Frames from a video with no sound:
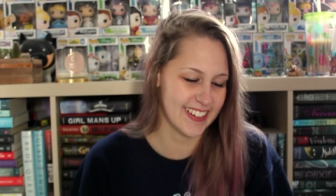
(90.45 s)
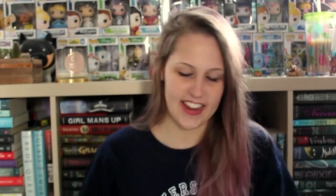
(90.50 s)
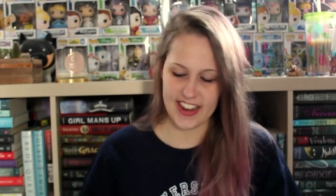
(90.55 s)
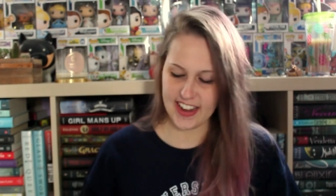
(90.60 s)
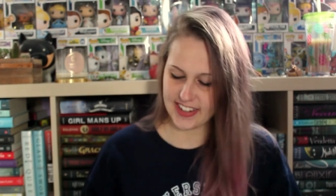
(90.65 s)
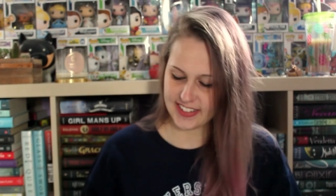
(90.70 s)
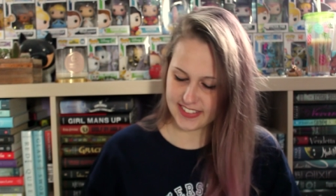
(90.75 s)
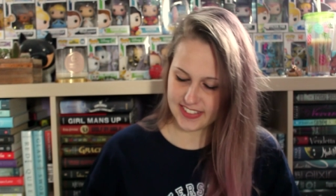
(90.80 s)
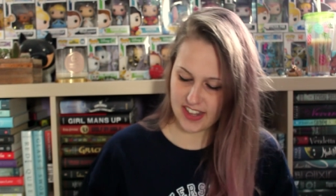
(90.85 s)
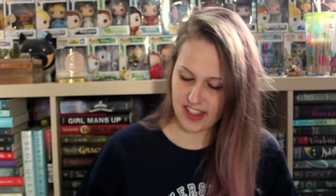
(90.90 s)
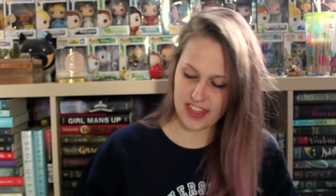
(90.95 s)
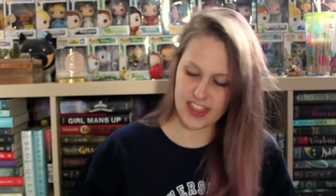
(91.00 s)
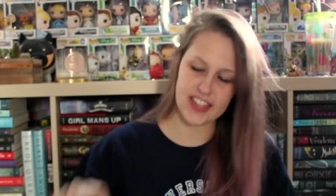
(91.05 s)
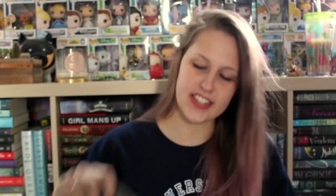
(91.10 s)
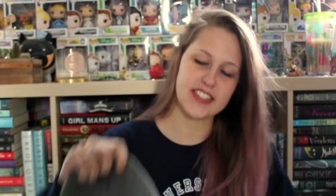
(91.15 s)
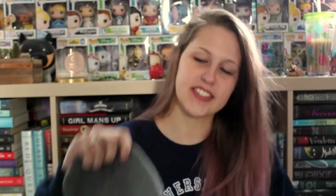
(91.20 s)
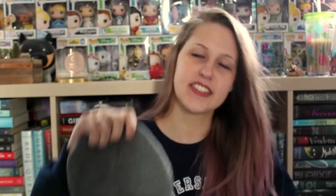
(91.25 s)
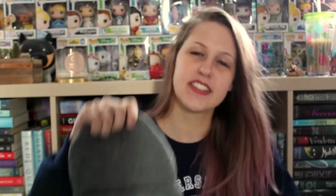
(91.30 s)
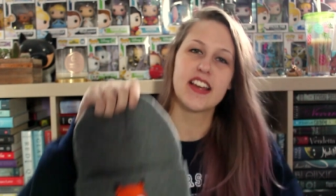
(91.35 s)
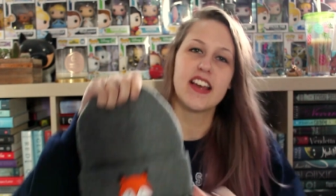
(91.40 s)
It's
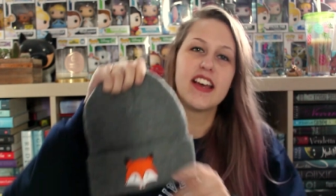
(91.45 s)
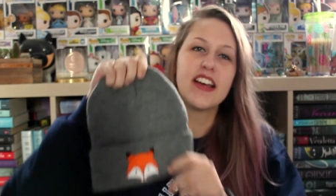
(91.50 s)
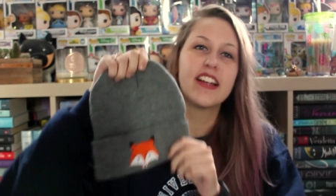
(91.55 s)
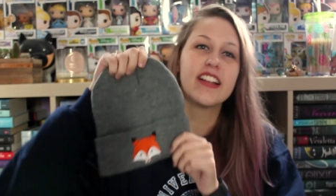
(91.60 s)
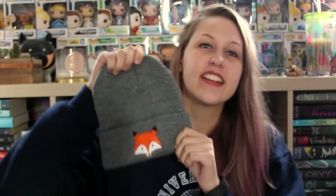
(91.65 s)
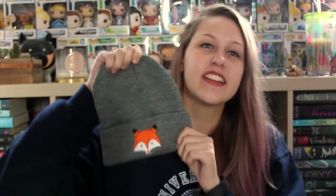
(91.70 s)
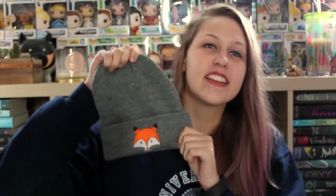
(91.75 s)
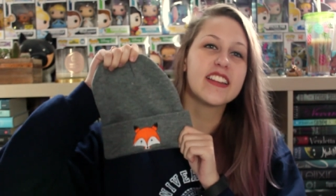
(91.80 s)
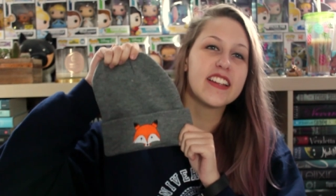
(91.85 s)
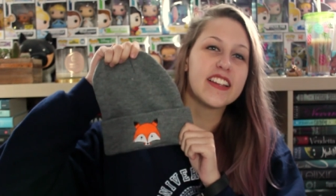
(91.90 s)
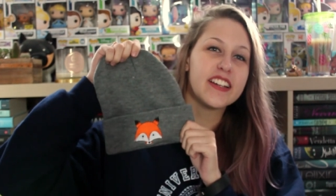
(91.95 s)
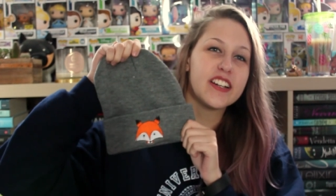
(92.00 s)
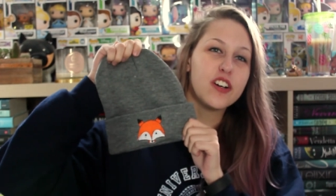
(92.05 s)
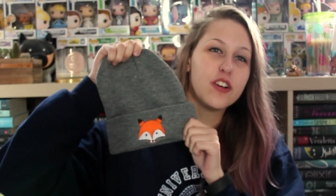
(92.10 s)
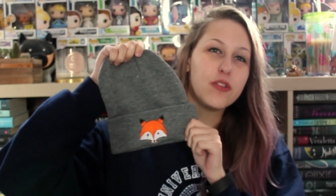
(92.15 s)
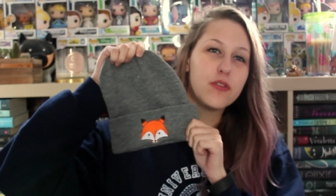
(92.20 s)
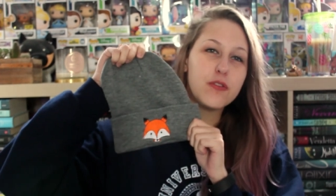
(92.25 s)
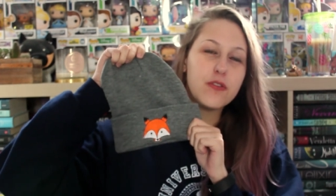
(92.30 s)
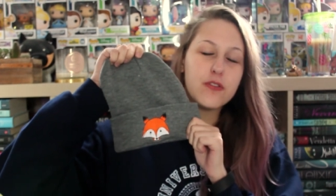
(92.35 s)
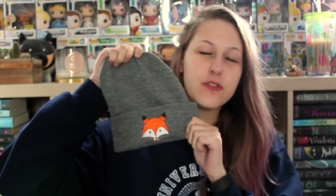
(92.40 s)
this
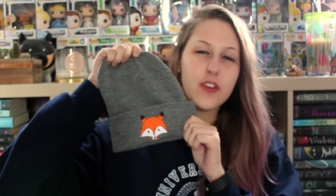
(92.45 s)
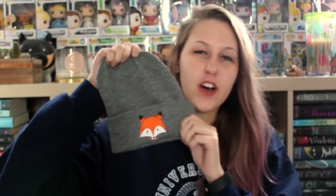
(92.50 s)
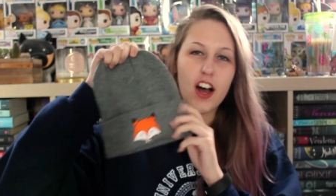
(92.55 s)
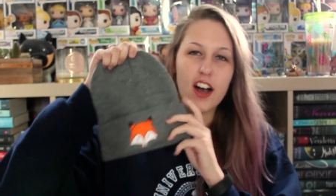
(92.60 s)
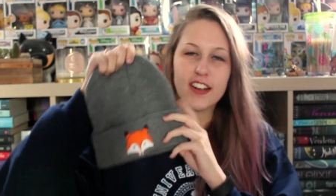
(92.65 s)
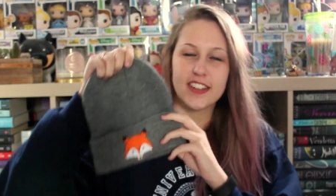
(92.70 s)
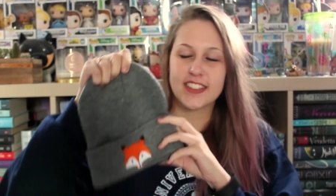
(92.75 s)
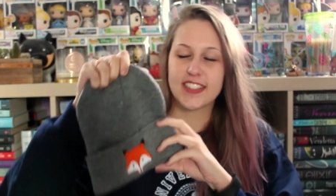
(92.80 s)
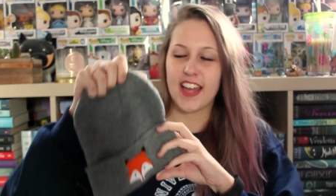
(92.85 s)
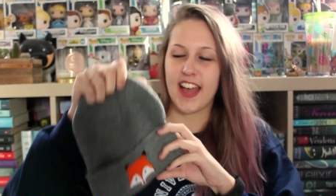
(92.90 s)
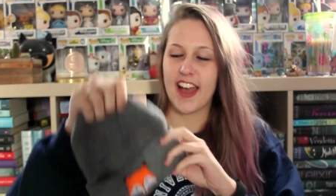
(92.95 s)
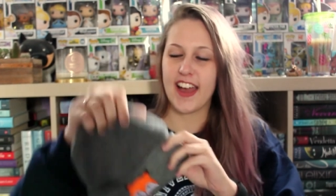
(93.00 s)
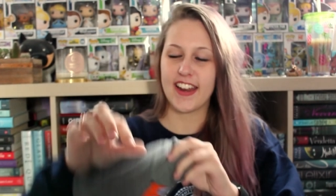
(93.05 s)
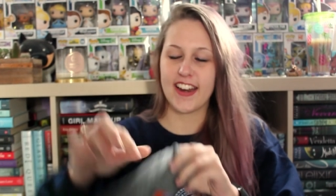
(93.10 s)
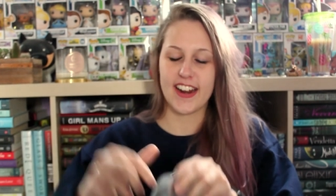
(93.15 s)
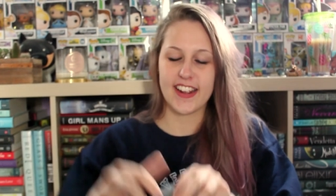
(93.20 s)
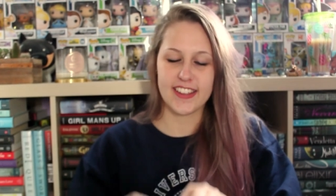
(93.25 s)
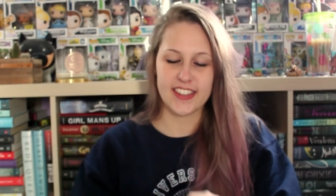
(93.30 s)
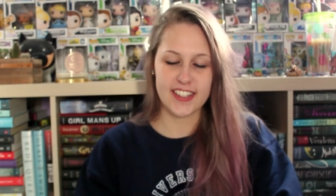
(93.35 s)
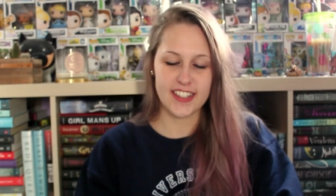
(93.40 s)
little fox
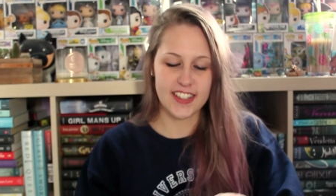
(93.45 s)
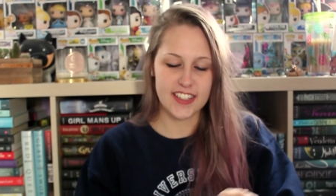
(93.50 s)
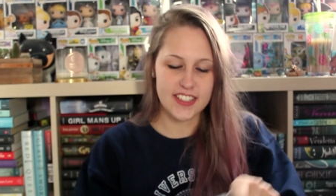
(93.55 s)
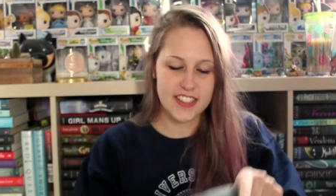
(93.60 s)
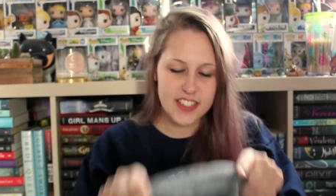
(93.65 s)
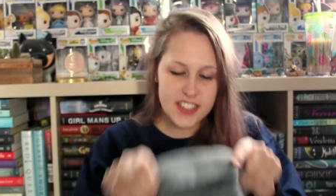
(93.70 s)
hat. I think it's